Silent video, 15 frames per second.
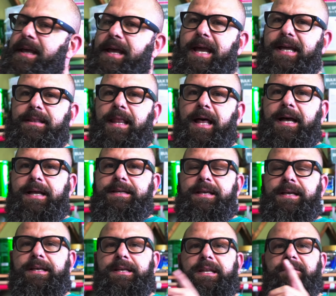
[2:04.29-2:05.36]
a line
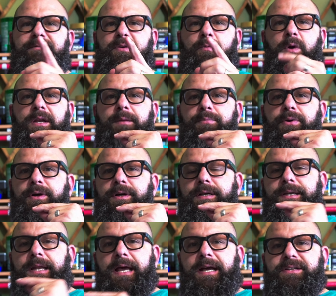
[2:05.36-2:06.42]
in if you want to put
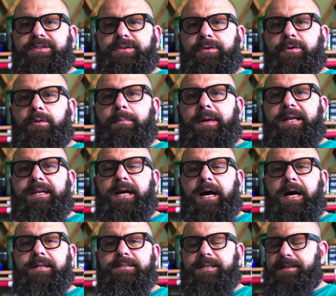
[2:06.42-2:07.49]
an external mic
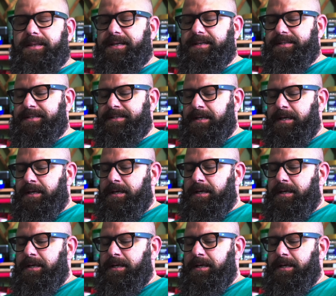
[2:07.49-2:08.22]
onto this.